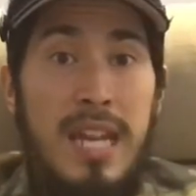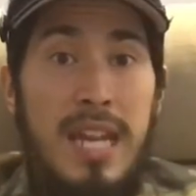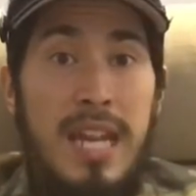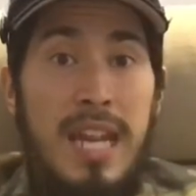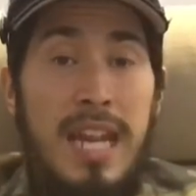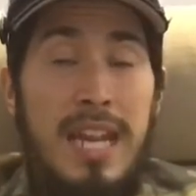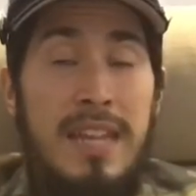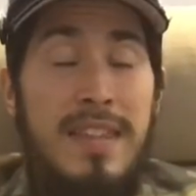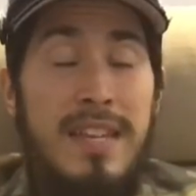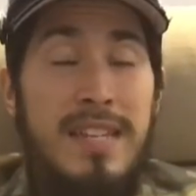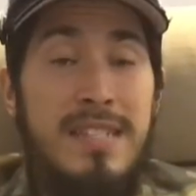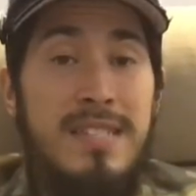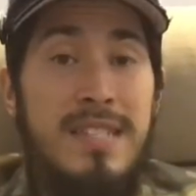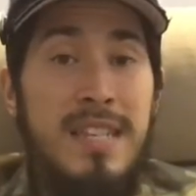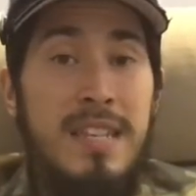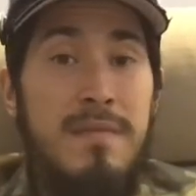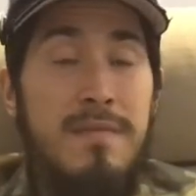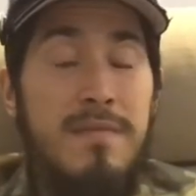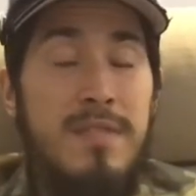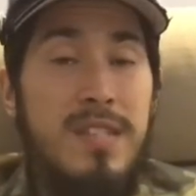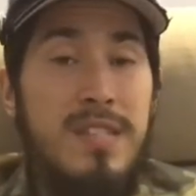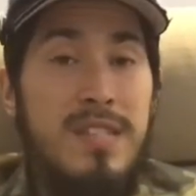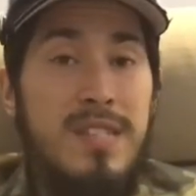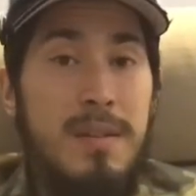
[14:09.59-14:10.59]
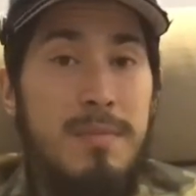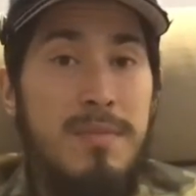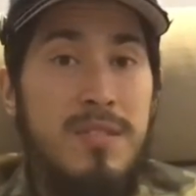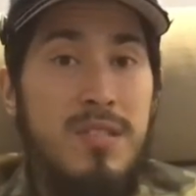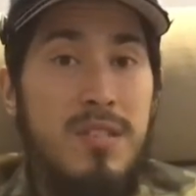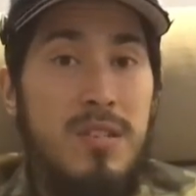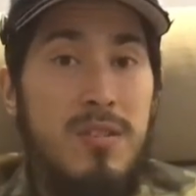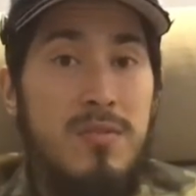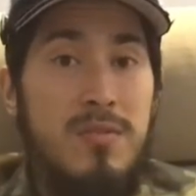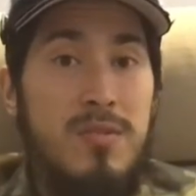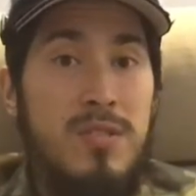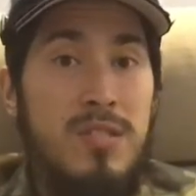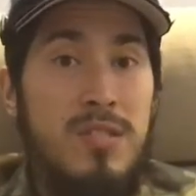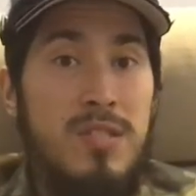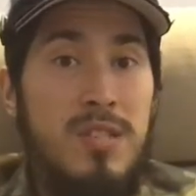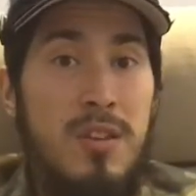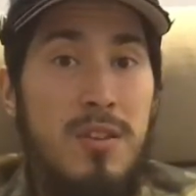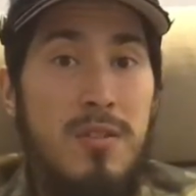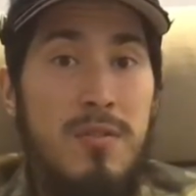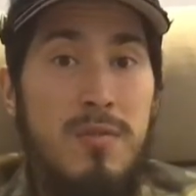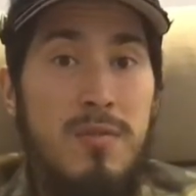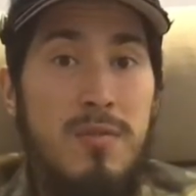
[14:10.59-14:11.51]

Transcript: And that's it for this episode. So